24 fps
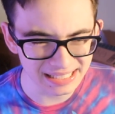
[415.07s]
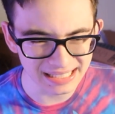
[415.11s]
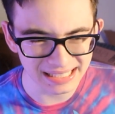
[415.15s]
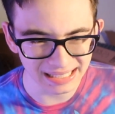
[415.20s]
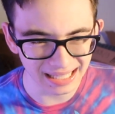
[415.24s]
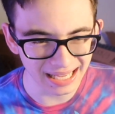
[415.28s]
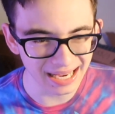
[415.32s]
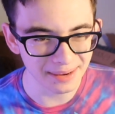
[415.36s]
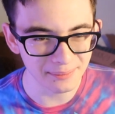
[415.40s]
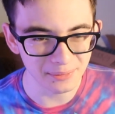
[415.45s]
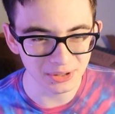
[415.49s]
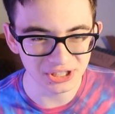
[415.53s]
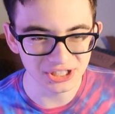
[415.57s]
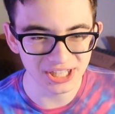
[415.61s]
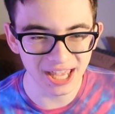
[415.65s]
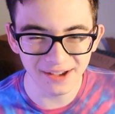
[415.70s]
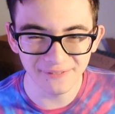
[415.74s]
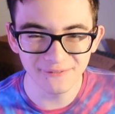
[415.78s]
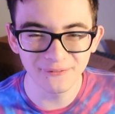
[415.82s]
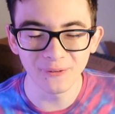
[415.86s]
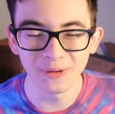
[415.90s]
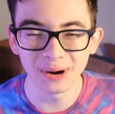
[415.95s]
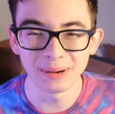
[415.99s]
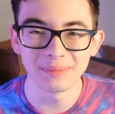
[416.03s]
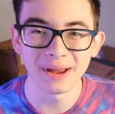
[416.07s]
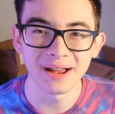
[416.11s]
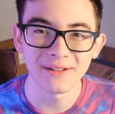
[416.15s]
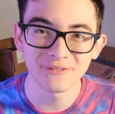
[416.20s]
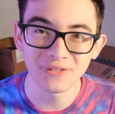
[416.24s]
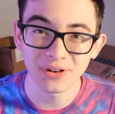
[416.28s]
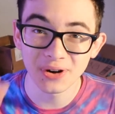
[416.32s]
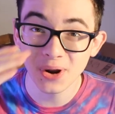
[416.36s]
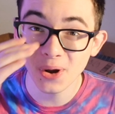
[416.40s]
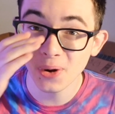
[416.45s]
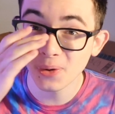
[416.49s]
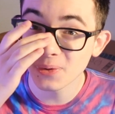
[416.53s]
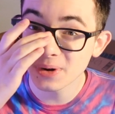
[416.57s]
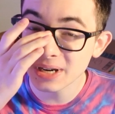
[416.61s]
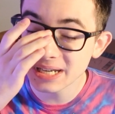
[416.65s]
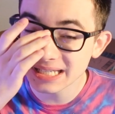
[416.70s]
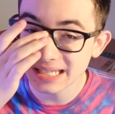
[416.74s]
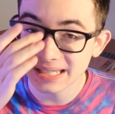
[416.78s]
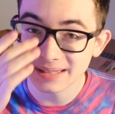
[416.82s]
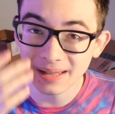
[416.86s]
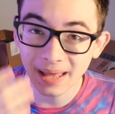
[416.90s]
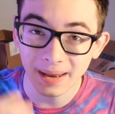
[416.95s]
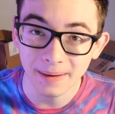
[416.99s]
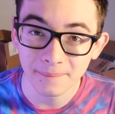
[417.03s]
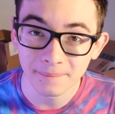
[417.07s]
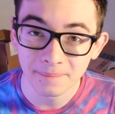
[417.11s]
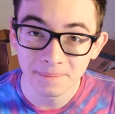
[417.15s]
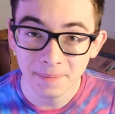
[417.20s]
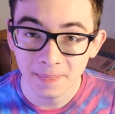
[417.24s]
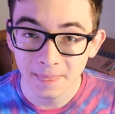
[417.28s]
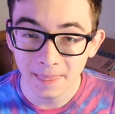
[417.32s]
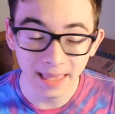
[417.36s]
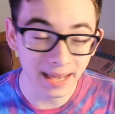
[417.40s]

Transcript: sandwich that format for no reason then.